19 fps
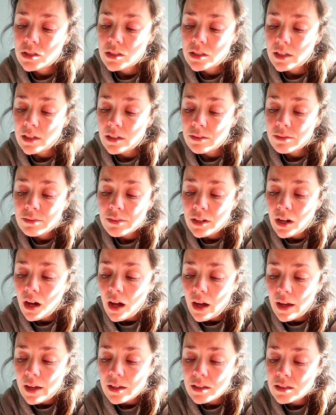said
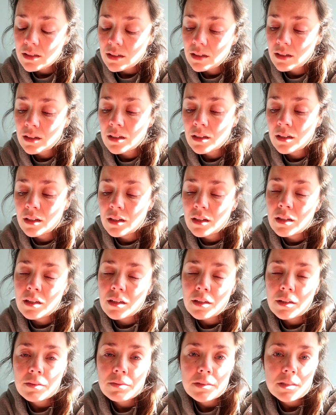
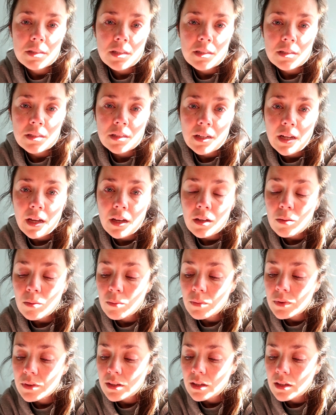if it doesn't help,